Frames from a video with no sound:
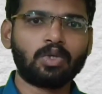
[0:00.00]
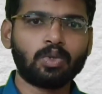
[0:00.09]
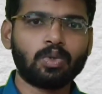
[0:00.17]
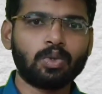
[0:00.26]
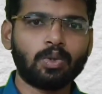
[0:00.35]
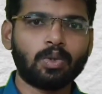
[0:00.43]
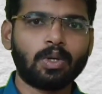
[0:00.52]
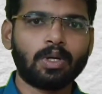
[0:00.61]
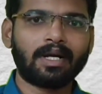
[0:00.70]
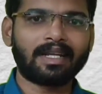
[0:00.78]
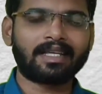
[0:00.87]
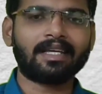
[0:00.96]
to
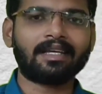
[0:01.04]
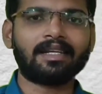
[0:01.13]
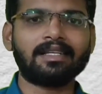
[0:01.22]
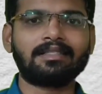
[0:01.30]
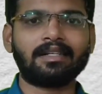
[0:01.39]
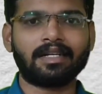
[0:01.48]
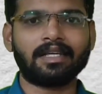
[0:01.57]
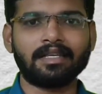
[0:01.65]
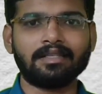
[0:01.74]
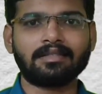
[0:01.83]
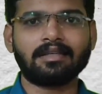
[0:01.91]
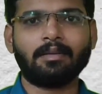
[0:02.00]
recognize the
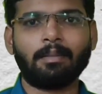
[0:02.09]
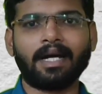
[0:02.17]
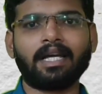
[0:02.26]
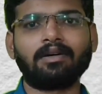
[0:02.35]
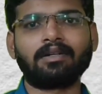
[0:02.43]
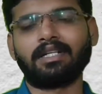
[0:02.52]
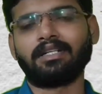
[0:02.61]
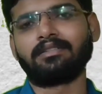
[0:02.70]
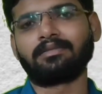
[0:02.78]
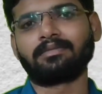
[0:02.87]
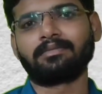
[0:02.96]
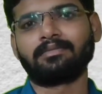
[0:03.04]
taste by our tongue.